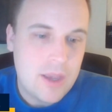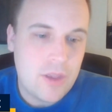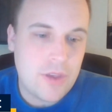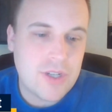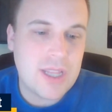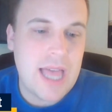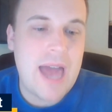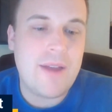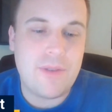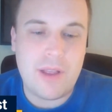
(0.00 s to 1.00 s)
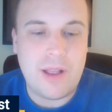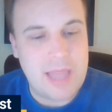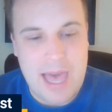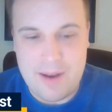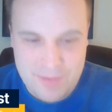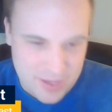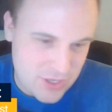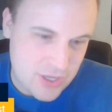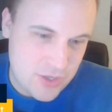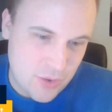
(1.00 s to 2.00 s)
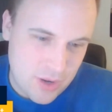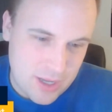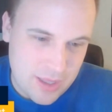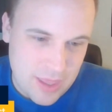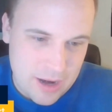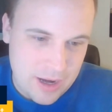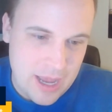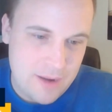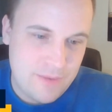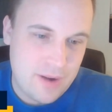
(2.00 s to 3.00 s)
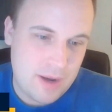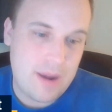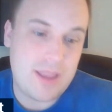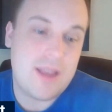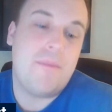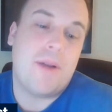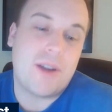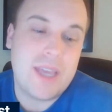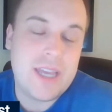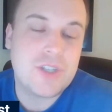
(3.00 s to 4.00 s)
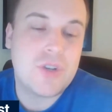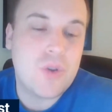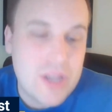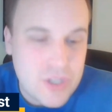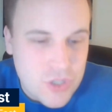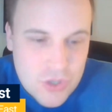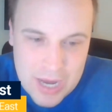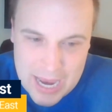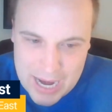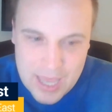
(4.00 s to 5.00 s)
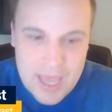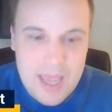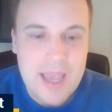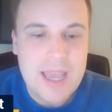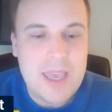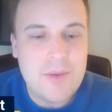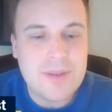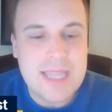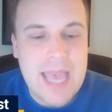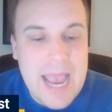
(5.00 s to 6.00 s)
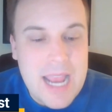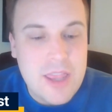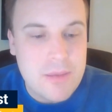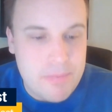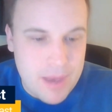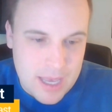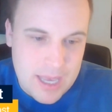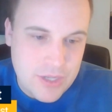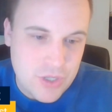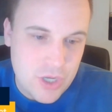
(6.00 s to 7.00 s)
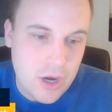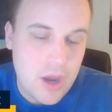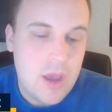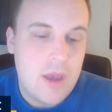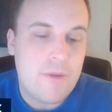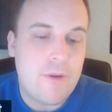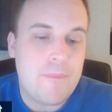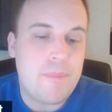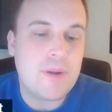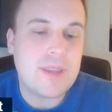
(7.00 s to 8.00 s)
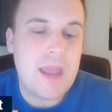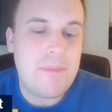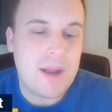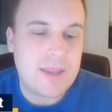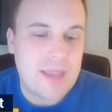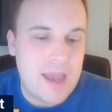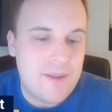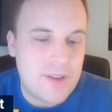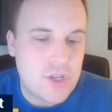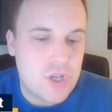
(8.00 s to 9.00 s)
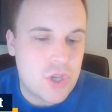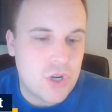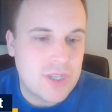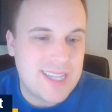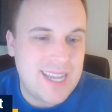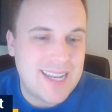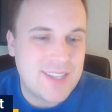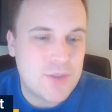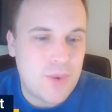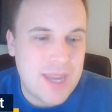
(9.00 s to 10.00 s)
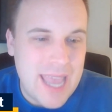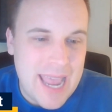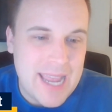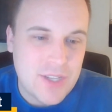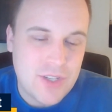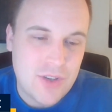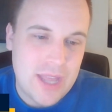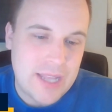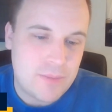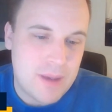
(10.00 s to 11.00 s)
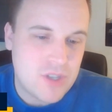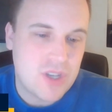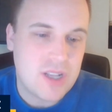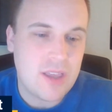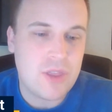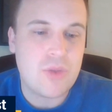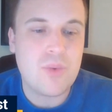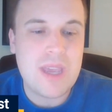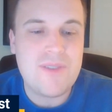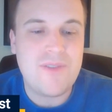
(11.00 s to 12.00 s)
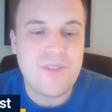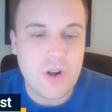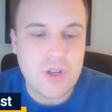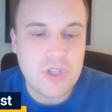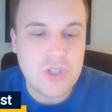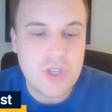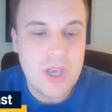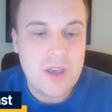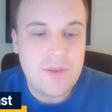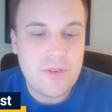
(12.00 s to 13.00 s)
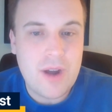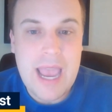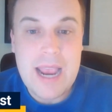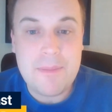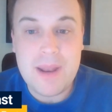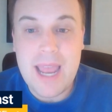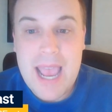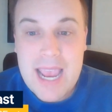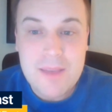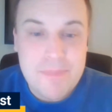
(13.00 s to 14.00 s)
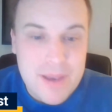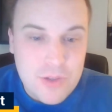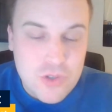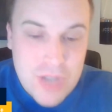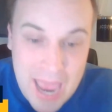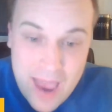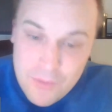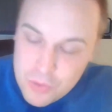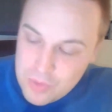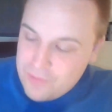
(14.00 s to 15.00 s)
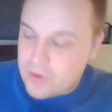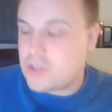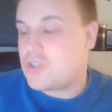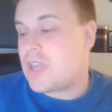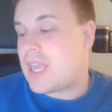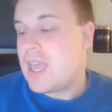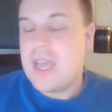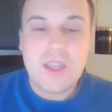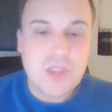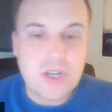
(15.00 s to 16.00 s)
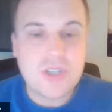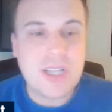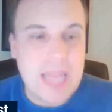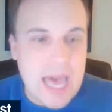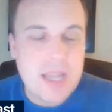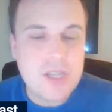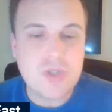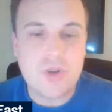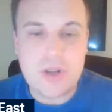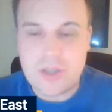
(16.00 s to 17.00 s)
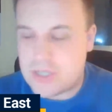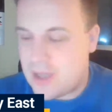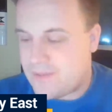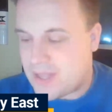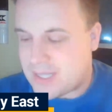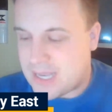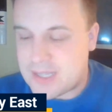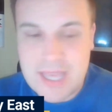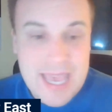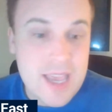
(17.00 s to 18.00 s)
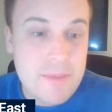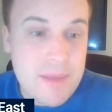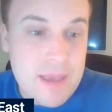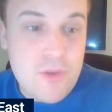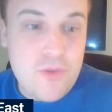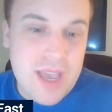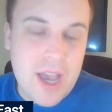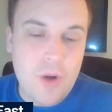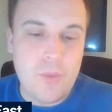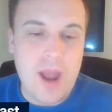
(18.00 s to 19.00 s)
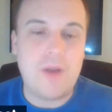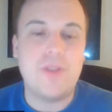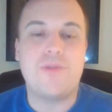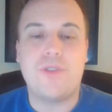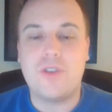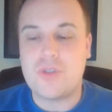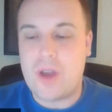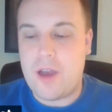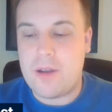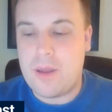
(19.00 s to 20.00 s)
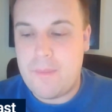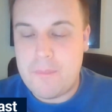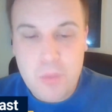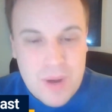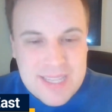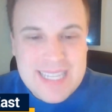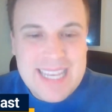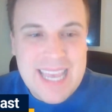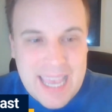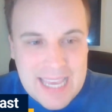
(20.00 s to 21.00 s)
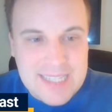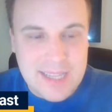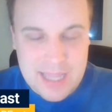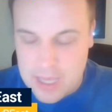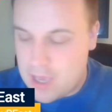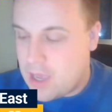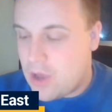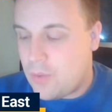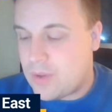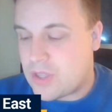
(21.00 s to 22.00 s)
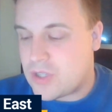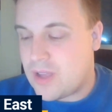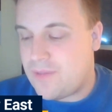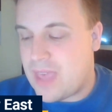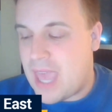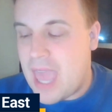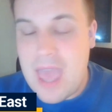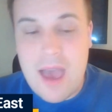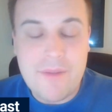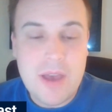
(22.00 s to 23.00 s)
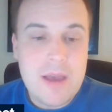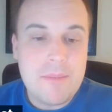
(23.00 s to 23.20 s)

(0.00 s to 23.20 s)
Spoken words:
You know, there's a lot of these historically that are kind of funny, right? The Marquise Chris trade. He was the eighth pick his year for Bogdan Bogdanovich, 13 and 28. So that's basically three firsts for eight. But hey, the Pacers have three firsts. Like, there's a lot of historical stuff that says they could be moving around the first round pretty easily with the stuff they have.